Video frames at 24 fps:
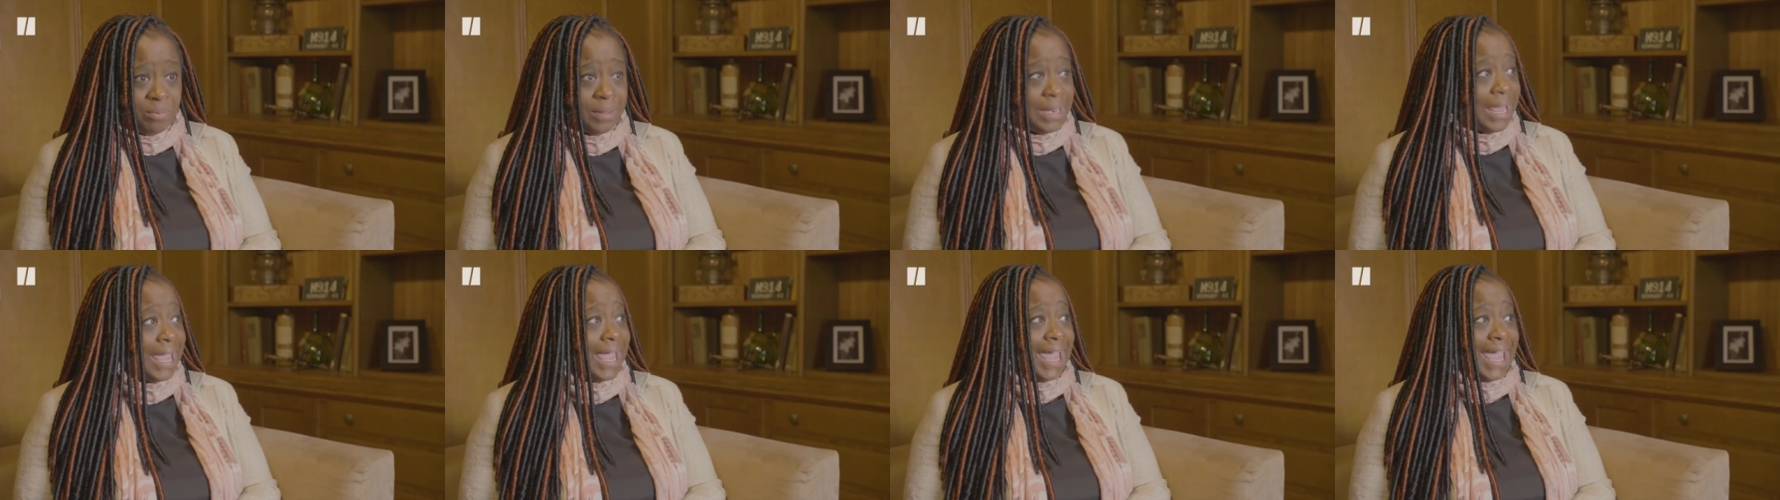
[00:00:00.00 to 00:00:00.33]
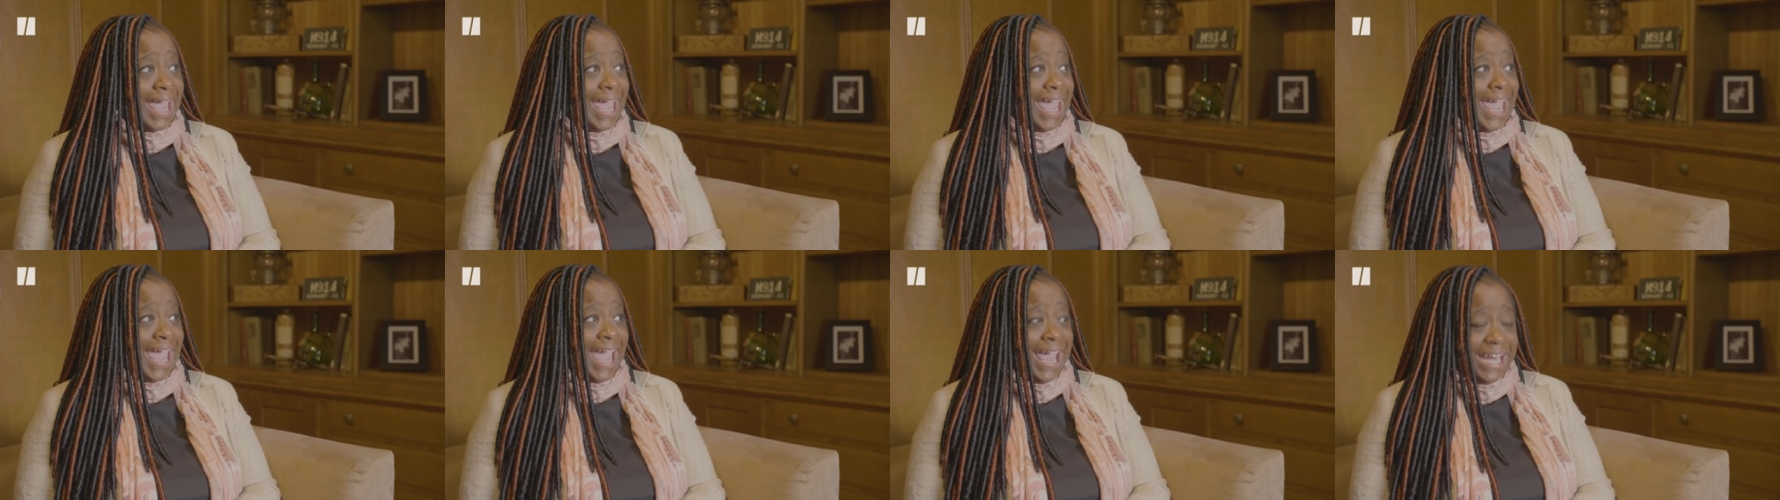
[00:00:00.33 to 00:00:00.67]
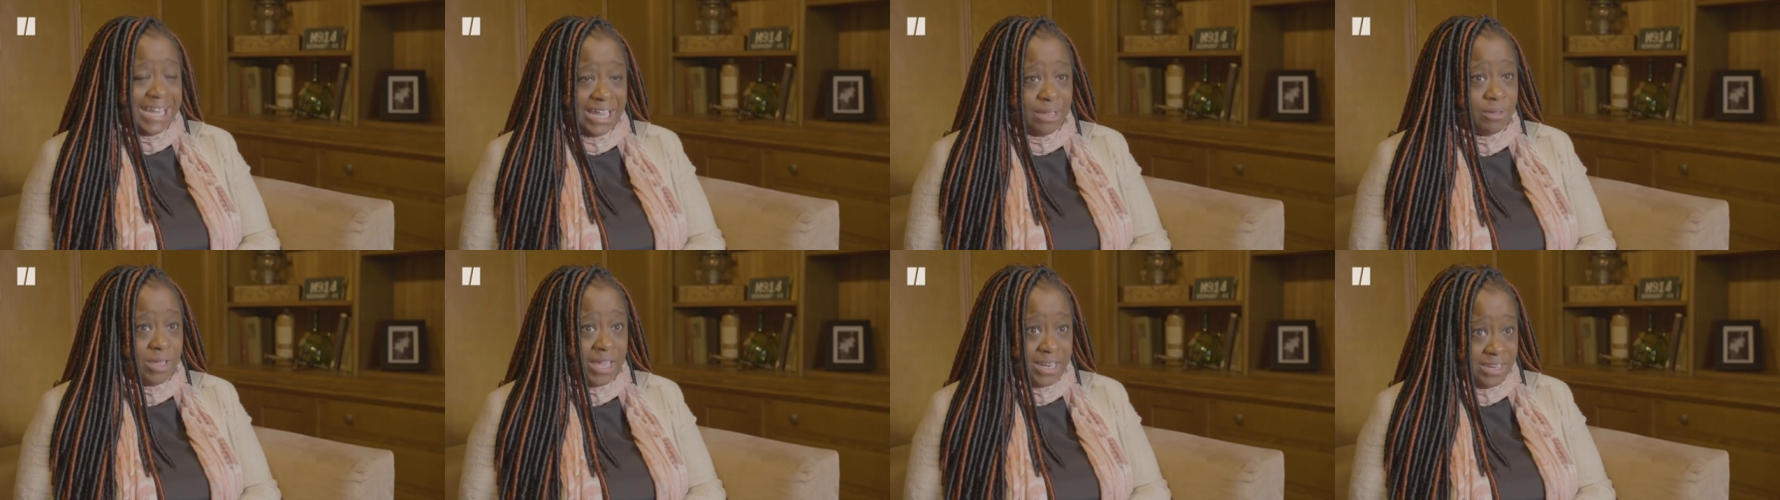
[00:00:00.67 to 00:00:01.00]
but
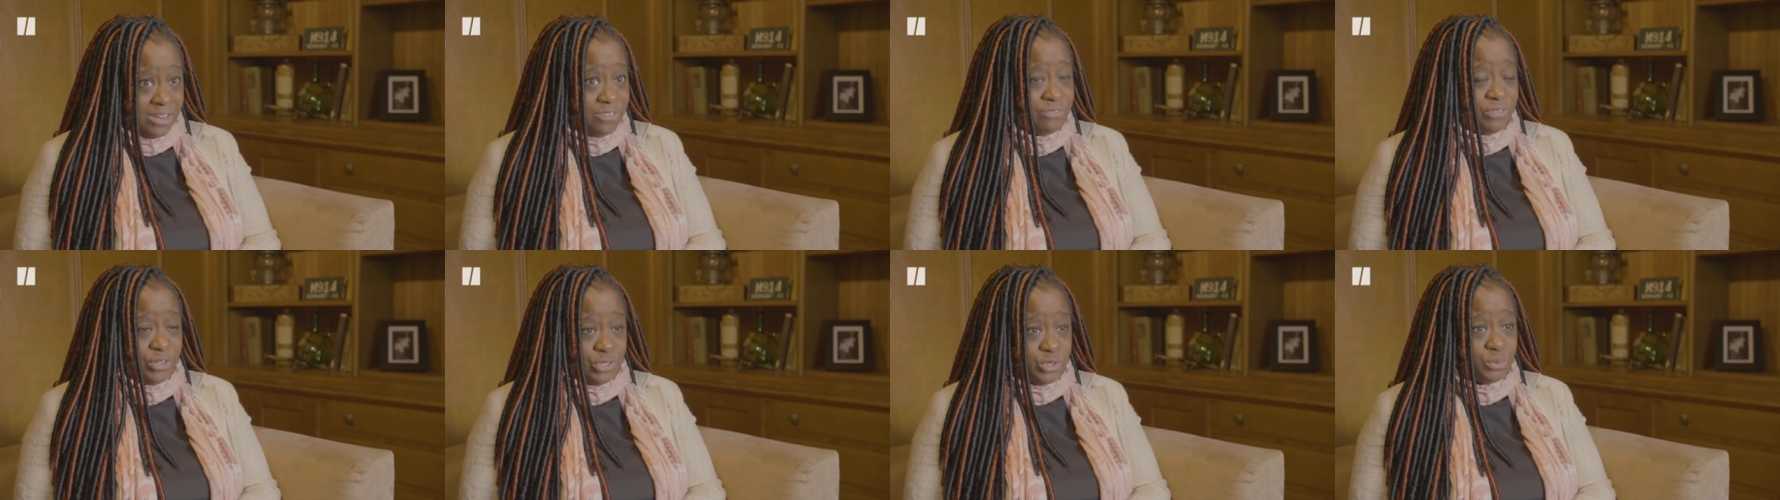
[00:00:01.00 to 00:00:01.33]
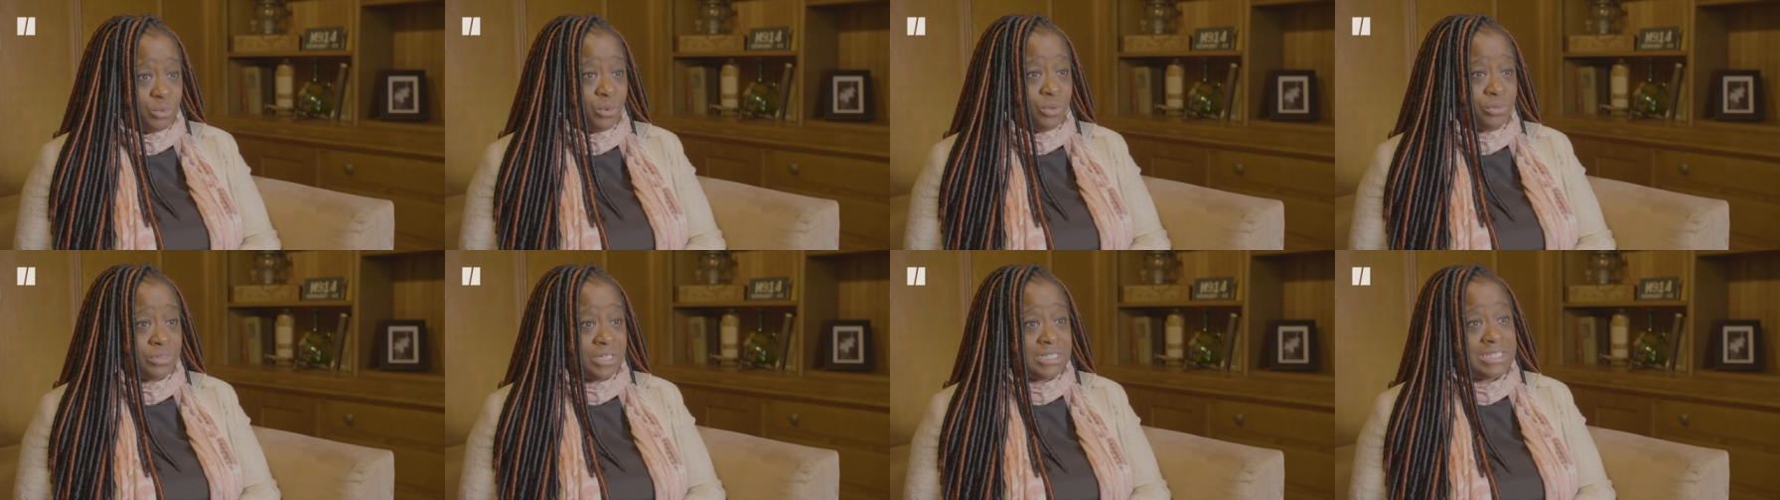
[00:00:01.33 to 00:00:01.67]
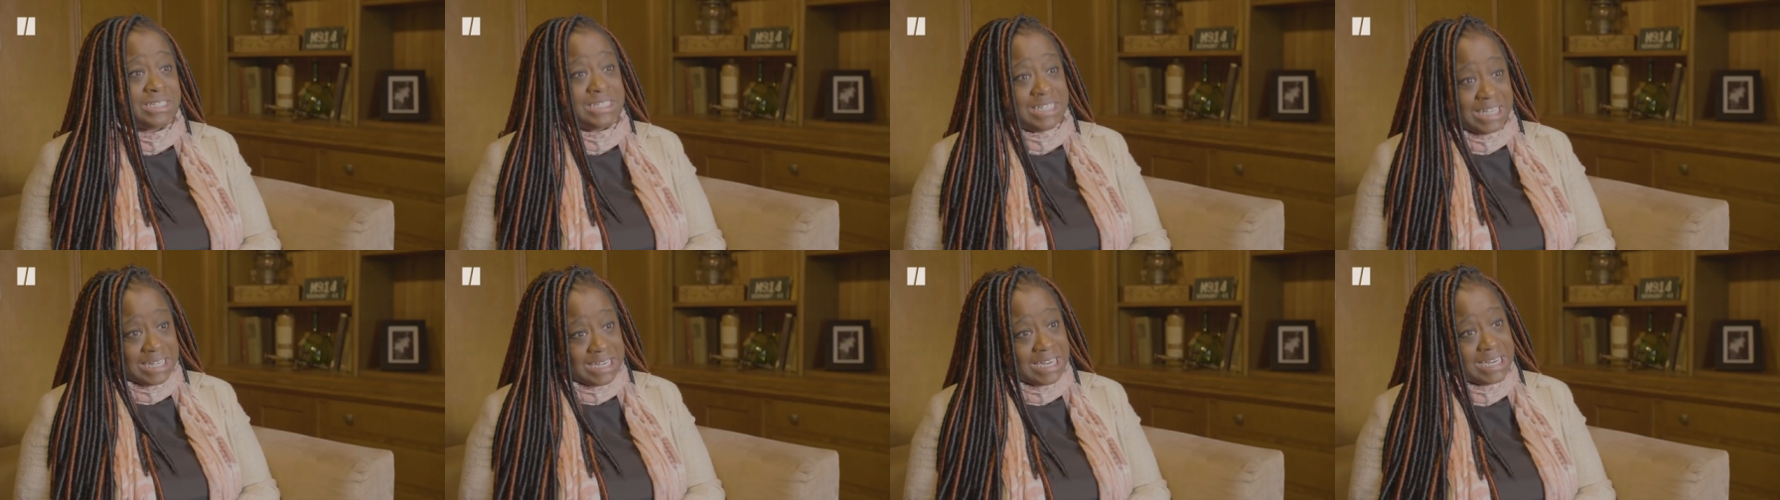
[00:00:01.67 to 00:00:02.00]
any individual, the
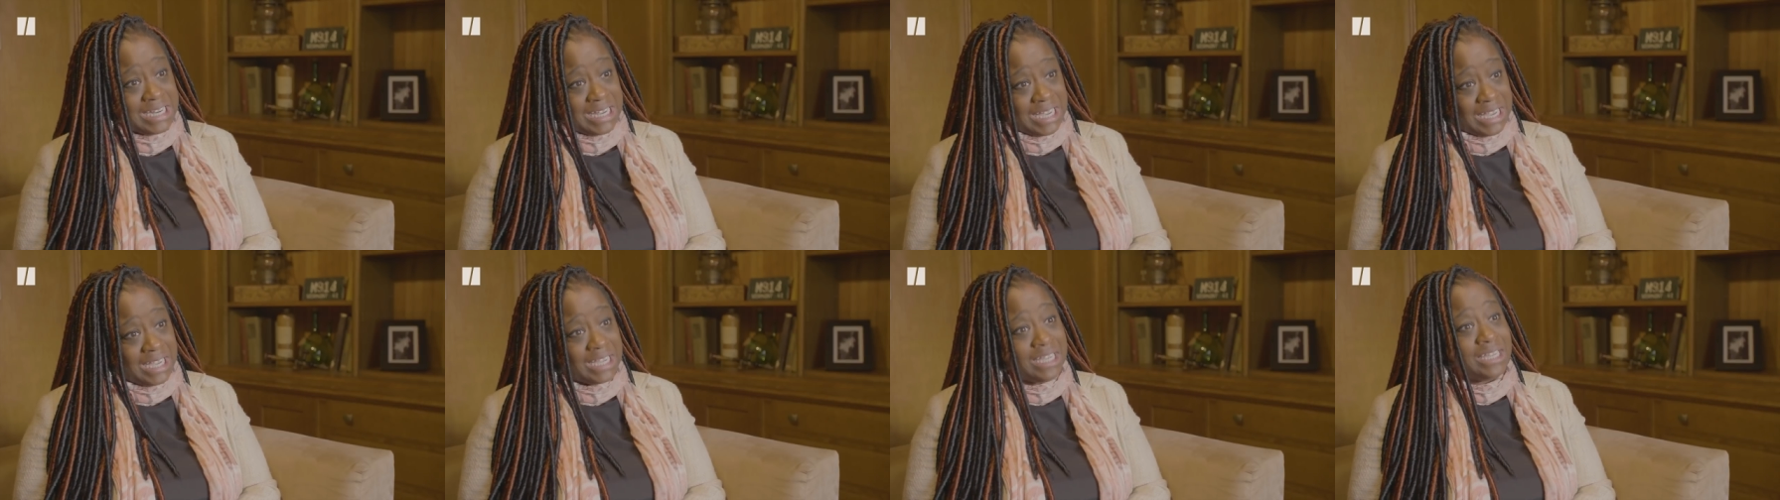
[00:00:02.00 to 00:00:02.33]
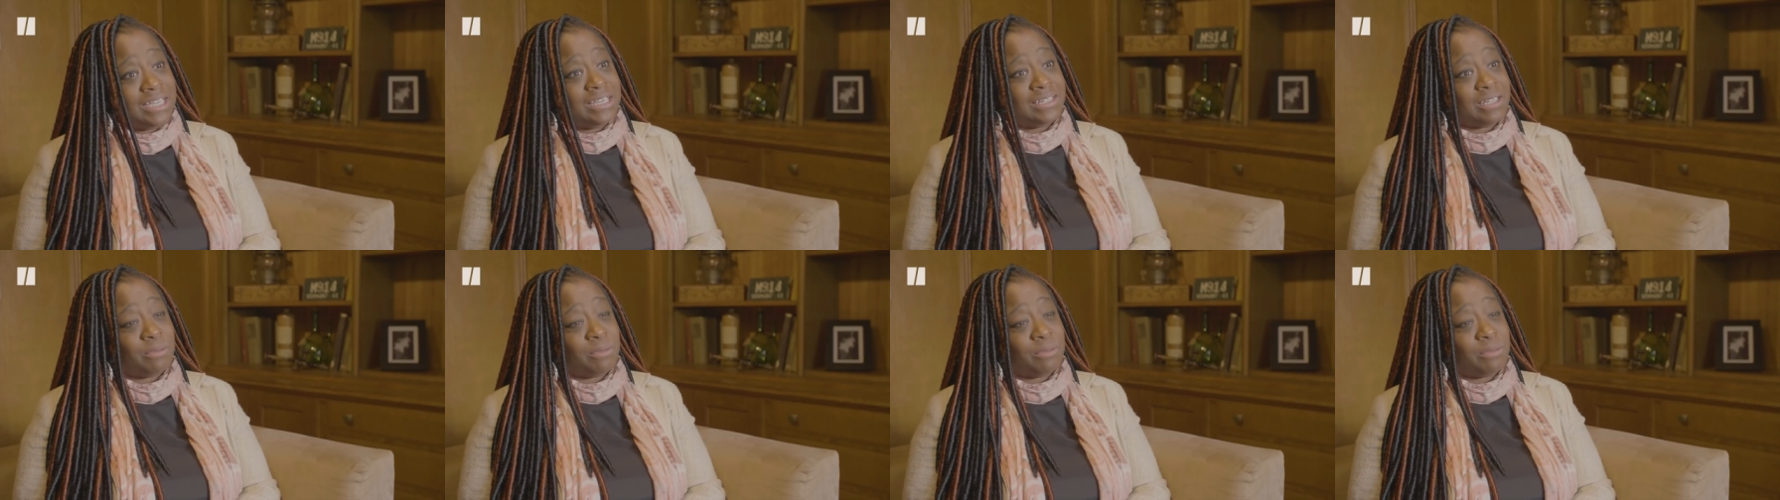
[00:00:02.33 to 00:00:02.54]
dignity